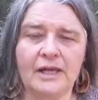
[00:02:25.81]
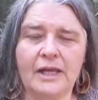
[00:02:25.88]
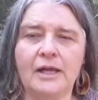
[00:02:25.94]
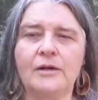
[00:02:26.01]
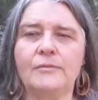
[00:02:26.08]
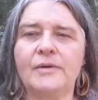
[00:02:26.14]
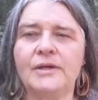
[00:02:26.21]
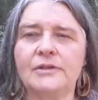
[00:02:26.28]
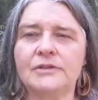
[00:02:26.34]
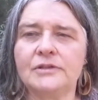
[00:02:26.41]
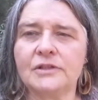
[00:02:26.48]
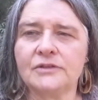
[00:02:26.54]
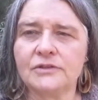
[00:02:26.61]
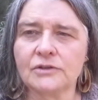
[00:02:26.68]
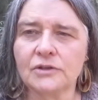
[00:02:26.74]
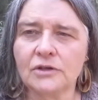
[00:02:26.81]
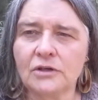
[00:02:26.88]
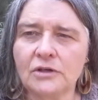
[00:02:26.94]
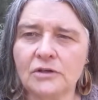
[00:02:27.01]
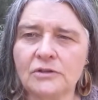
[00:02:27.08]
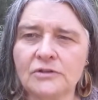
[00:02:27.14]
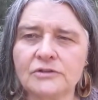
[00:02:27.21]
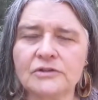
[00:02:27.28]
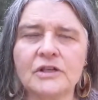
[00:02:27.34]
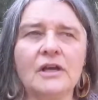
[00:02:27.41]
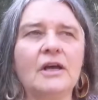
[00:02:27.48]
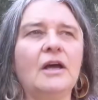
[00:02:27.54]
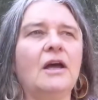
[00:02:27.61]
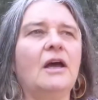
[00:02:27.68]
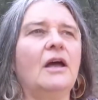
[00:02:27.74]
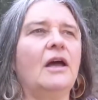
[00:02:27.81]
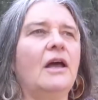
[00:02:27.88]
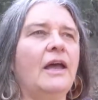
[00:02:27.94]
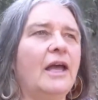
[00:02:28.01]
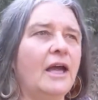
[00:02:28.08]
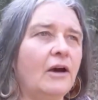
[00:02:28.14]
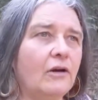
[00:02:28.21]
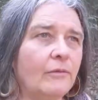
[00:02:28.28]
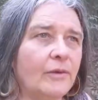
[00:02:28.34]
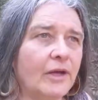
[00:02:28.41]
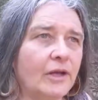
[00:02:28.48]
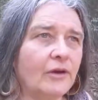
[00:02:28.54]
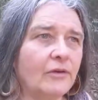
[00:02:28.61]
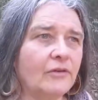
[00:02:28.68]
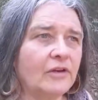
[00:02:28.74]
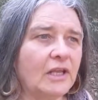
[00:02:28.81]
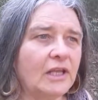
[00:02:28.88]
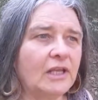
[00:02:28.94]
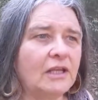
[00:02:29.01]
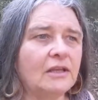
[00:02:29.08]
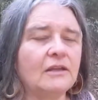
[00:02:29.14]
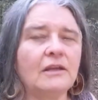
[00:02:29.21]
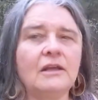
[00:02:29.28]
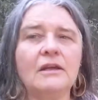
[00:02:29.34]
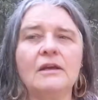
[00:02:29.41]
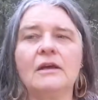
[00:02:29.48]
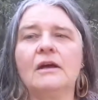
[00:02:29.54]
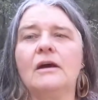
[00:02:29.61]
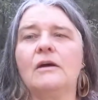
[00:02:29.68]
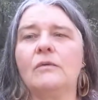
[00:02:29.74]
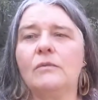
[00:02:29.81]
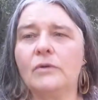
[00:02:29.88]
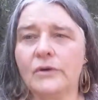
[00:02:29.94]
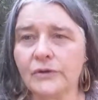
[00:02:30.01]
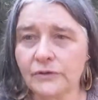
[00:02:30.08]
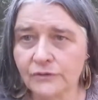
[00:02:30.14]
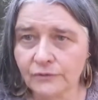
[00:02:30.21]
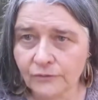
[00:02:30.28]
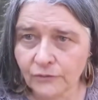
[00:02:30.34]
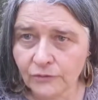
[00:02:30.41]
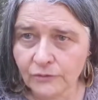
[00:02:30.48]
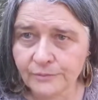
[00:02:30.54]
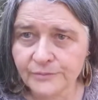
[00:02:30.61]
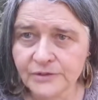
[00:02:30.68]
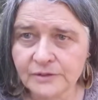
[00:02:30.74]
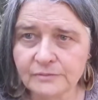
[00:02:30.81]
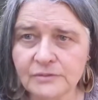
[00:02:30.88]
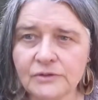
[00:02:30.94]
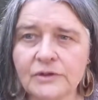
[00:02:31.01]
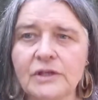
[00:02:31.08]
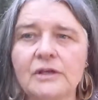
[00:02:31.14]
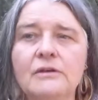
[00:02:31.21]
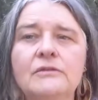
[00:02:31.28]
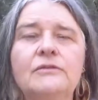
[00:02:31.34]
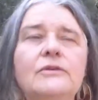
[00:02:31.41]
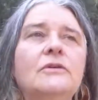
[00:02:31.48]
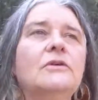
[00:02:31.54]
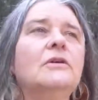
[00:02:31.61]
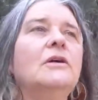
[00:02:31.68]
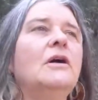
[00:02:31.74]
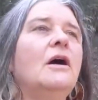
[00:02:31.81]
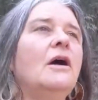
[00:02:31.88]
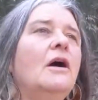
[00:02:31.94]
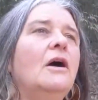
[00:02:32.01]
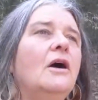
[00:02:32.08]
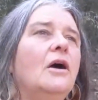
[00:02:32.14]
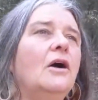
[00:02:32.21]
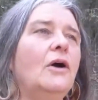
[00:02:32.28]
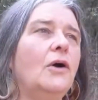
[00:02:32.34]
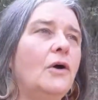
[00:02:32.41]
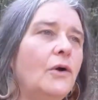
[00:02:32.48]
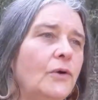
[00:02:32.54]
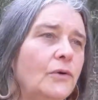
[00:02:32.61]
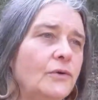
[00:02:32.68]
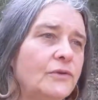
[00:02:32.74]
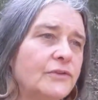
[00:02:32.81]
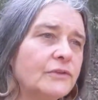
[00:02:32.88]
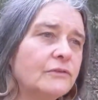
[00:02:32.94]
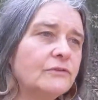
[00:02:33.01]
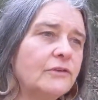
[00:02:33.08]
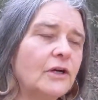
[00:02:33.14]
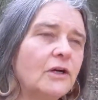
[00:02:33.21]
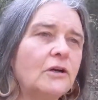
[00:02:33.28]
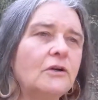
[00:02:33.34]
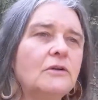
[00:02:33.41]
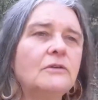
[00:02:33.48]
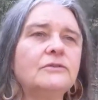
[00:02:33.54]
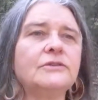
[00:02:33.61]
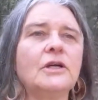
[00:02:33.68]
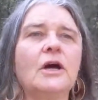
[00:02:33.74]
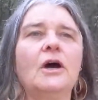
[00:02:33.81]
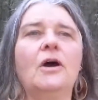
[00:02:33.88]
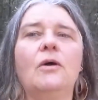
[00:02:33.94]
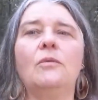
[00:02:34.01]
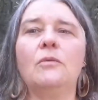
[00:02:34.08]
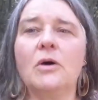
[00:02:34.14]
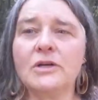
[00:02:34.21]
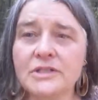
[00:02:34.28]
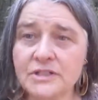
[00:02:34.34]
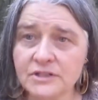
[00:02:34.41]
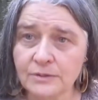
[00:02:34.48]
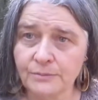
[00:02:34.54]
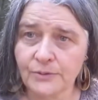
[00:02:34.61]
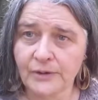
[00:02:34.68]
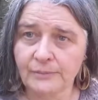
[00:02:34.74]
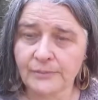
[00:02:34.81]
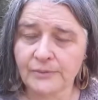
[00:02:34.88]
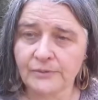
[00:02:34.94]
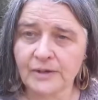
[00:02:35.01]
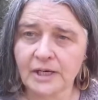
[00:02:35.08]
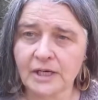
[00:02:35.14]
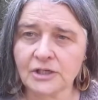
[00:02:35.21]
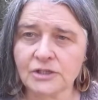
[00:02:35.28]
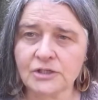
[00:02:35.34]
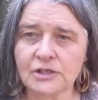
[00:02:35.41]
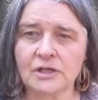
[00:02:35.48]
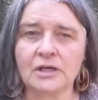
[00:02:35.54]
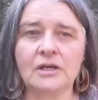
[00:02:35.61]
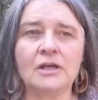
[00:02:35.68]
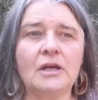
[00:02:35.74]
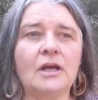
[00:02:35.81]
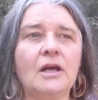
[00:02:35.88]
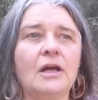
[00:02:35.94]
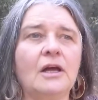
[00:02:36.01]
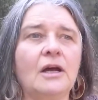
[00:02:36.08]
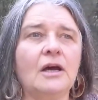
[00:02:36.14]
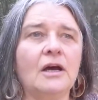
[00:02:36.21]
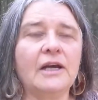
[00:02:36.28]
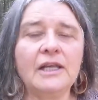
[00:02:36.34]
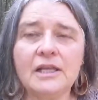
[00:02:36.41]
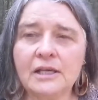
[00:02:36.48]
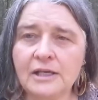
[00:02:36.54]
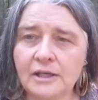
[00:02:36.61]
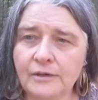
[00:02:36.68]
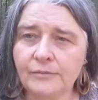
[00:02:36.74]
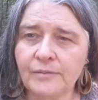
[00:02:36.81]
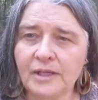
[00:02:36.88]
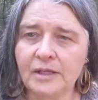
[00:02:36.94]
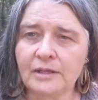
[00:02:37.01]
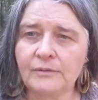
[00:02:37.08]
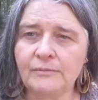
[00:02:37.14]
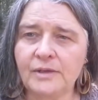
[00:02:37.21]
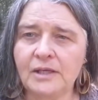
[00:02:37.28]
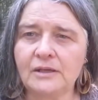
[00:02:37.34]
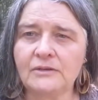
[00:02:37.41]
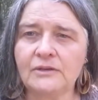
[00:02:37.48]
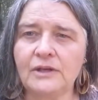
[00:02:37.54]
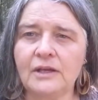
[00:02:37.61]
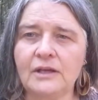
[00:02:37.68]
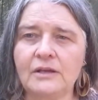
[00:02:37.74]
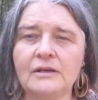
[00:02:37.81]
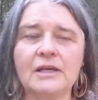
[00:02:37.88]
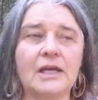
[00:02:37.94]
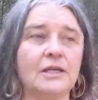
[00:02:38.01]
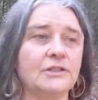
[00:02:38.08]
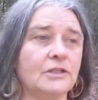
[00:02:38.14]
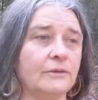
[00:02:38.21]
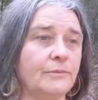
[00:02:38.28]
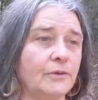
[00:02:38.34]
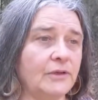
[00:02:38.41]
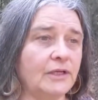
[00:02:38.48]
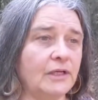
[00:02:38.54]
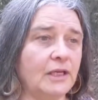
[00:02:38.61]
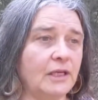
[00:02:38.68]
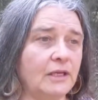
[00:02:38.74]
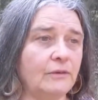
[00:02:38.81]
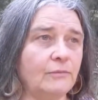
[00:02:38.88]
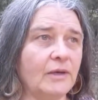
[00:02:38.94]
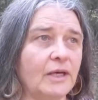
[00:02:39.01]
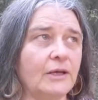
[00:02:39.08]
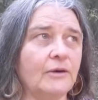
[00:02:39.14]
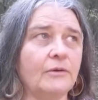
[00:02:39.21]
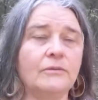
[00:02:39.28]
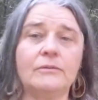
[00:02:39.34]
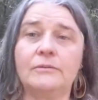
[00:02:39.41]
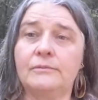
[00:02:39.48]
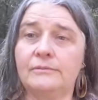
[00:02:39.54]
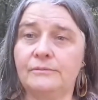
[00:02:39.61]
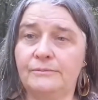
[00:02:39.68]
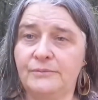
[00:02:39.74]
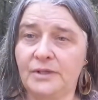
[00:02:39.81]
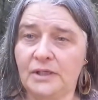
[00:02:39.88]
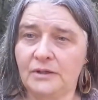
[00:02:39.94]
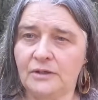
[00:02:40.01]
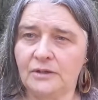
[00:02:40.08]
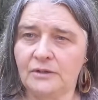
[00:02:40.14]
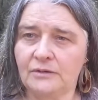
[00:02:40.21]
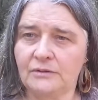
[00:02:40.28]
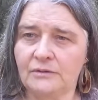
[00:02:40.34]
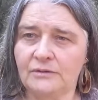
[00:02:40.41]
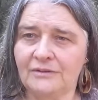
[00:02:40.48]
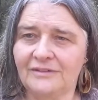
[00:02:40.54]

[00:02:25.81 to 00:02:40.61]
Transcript: How much does it cost? How am I going to get there? What's the forms I'm looking for? who's involved, what's the preparation. I can't make a meeting, catch up on an email, bingo.